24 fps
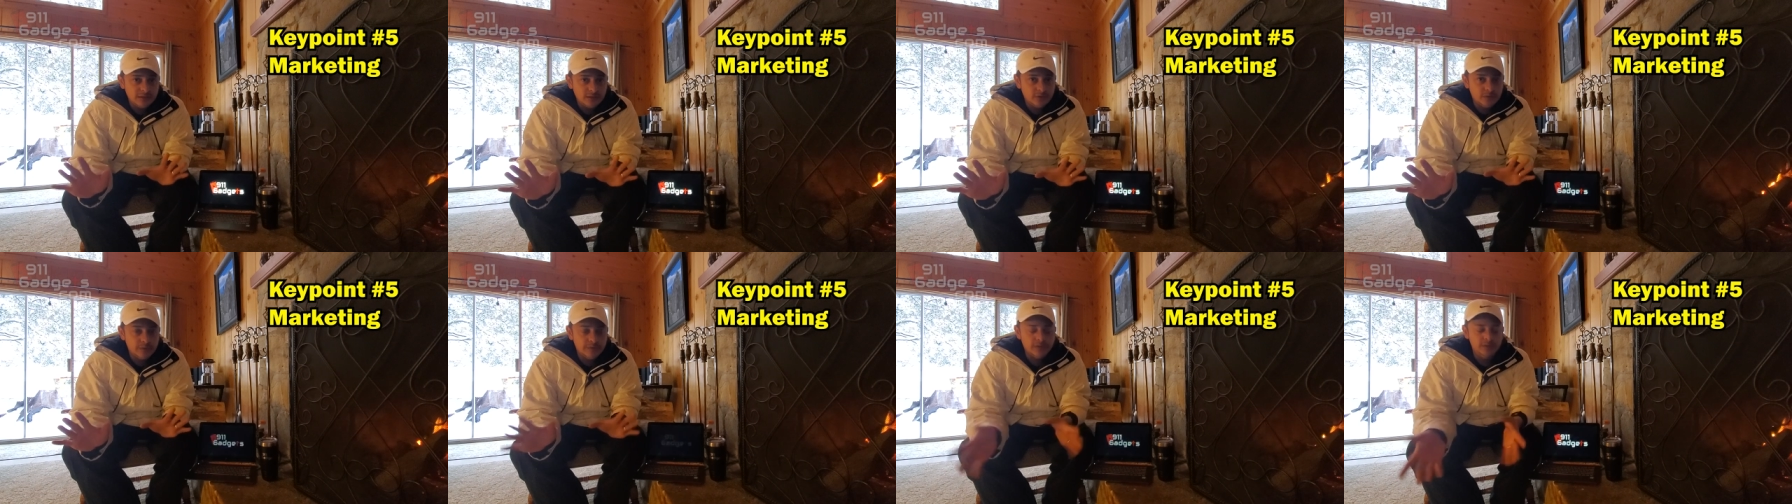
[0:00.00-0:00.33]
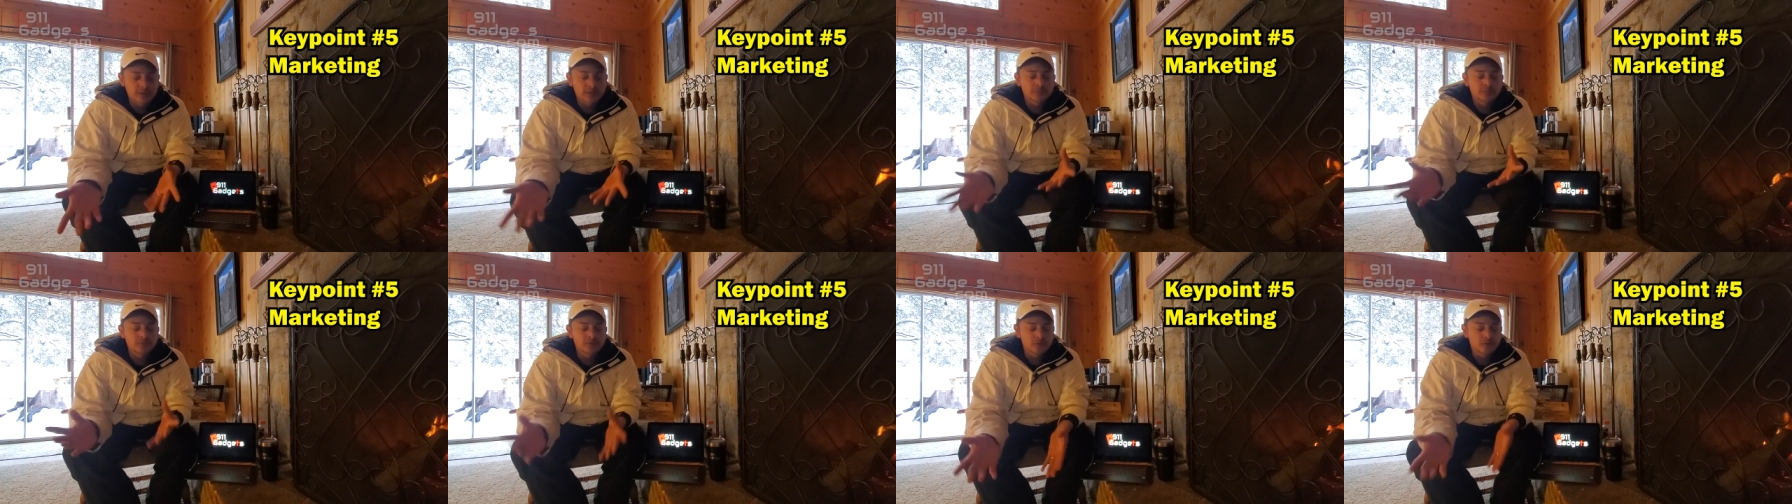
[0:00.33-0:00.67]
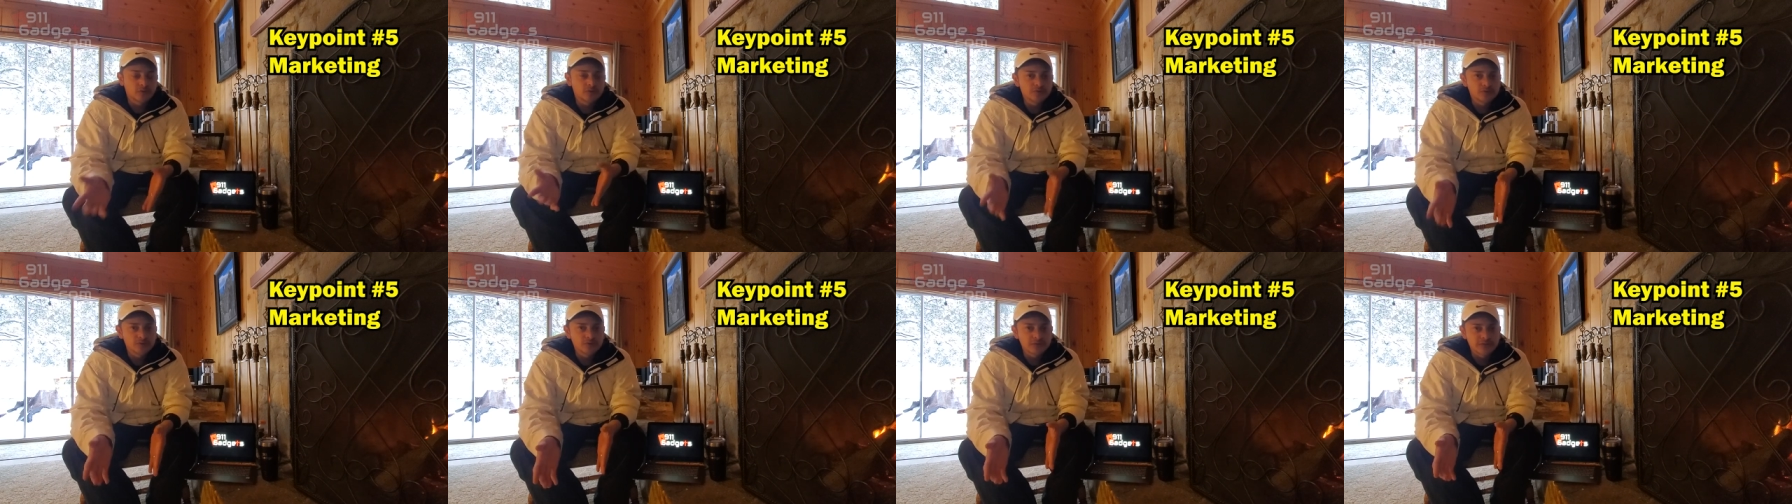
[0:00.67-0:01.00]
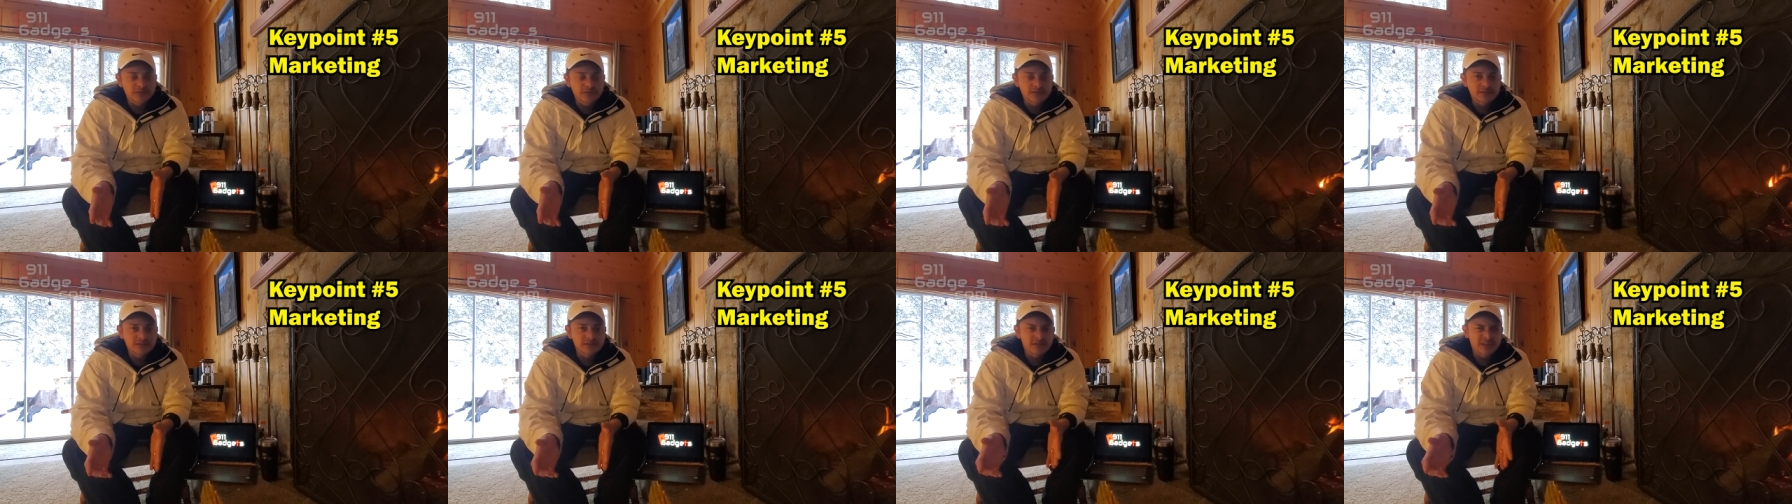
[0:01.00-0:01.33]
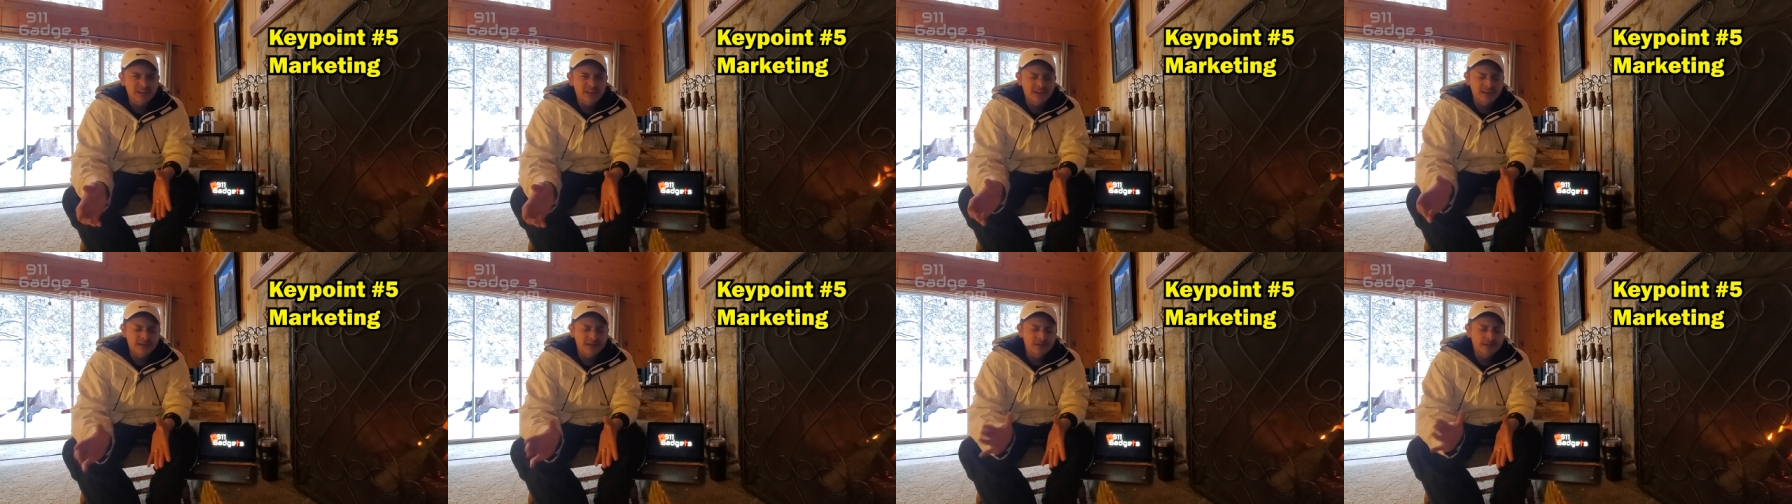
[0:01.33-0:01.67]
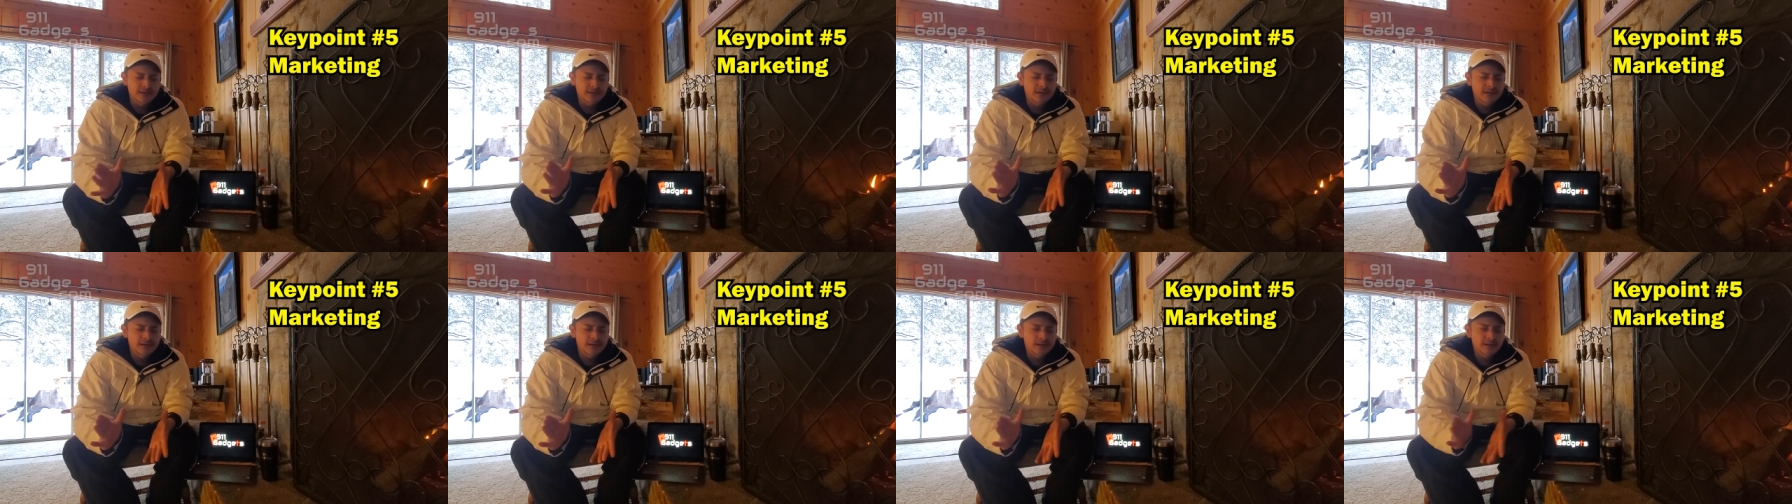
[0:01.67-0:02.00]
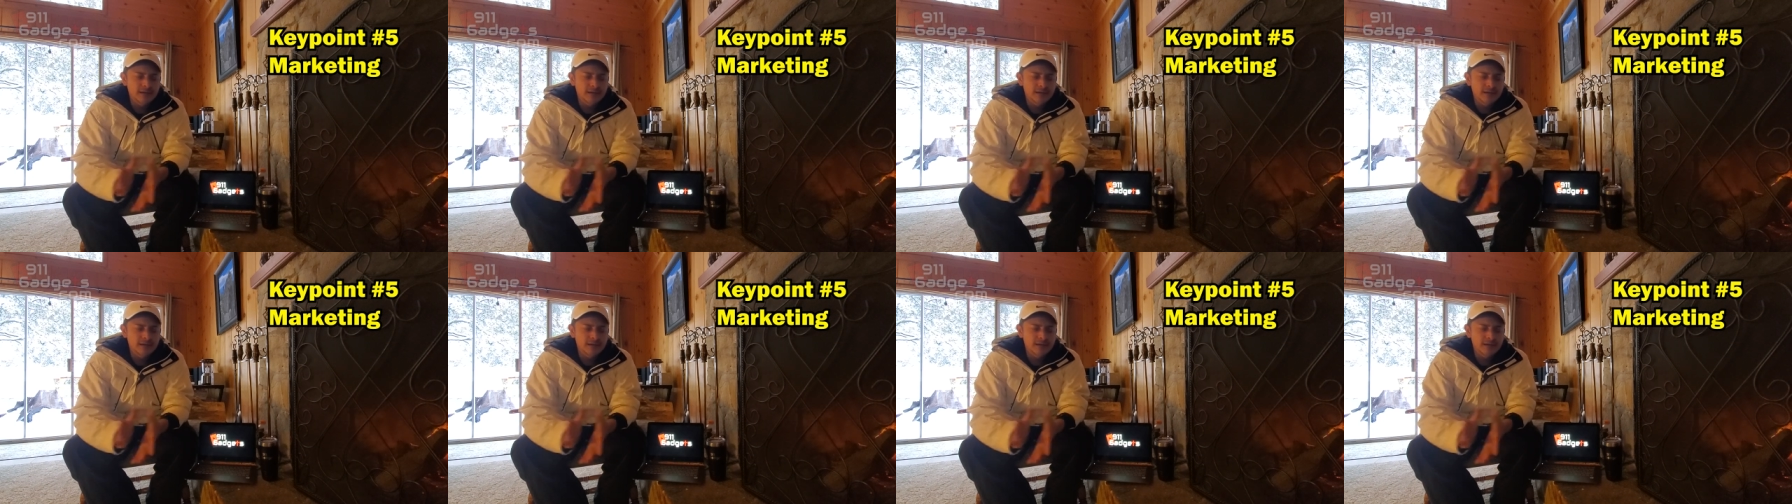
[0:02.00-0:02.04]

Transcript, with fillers: the curriculum, don't do this. And